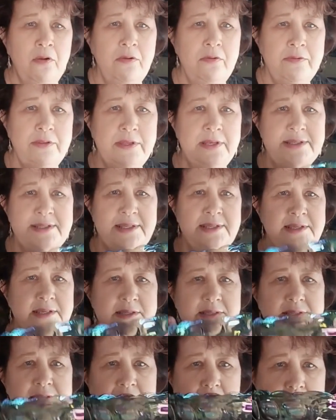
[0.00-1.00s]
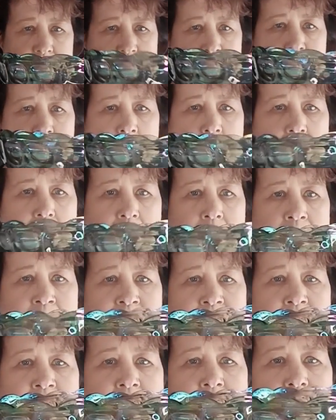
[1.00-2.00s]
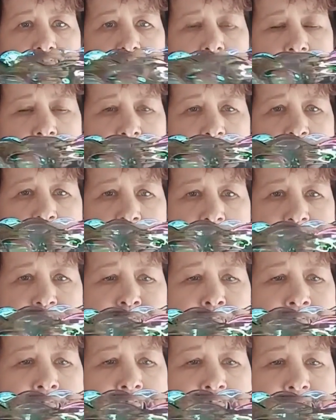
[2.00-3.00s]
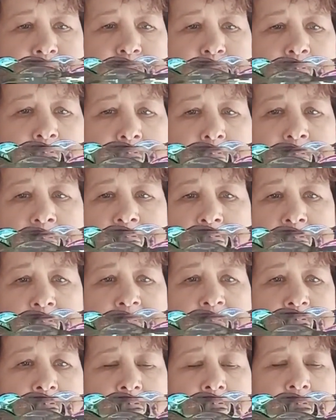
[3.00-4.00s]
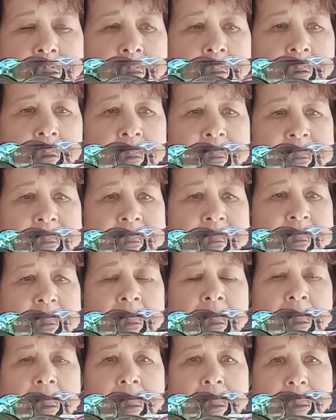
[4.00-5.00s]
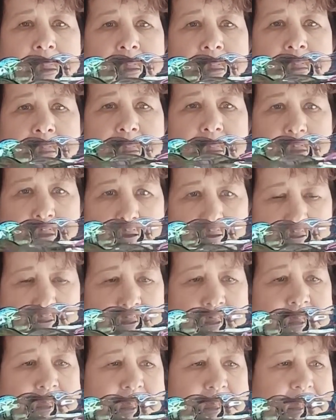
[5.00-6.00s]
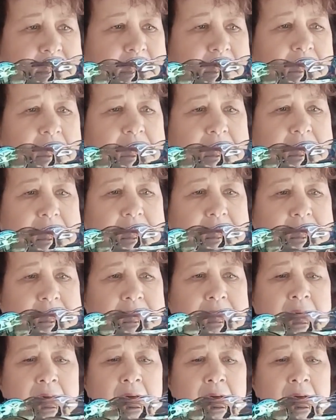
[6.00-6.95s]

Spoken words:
this is a salad bowl, and it was made by Federal Glass in the 1970s.